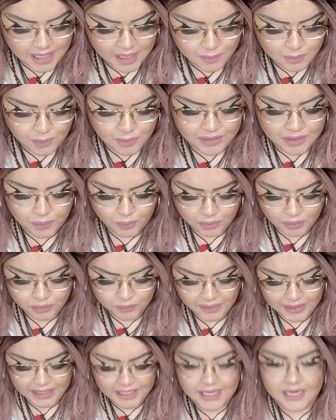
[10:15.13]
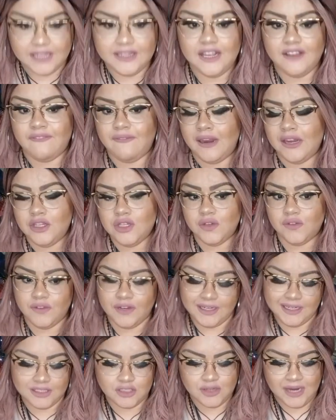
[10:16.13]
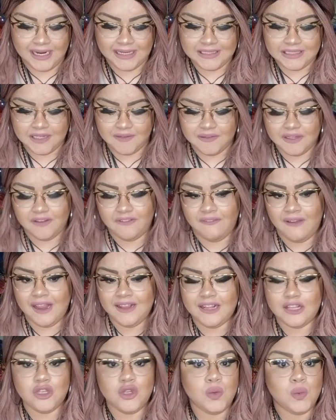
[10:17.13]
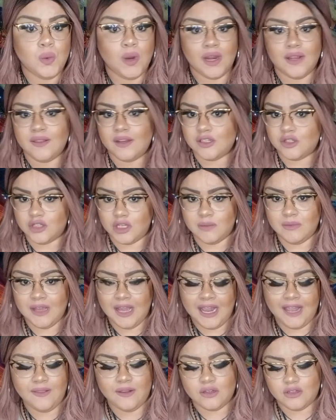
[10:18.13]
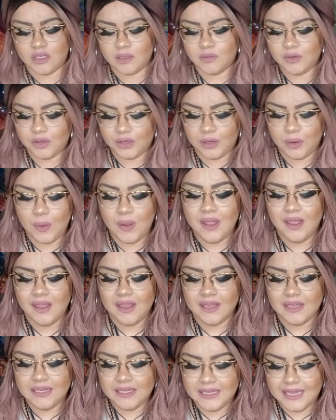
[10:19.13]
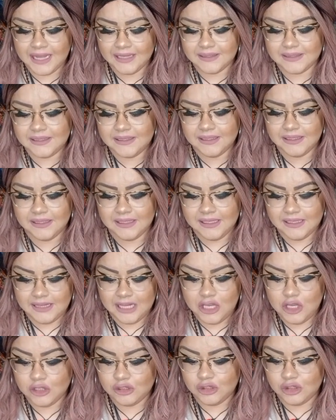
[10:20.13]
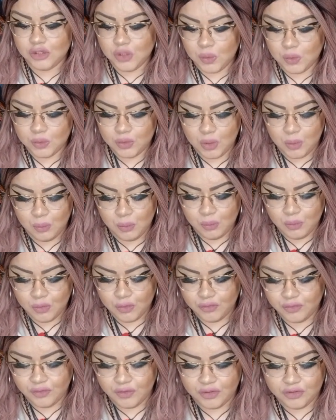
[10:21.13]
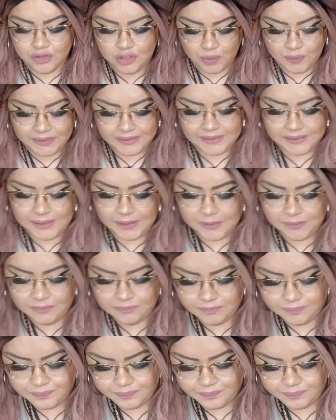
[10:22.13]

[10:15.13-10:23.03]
But with the world right here, they find you very attractive, they find that you are their dream guy, their dream girl, yet they just don't move towards you.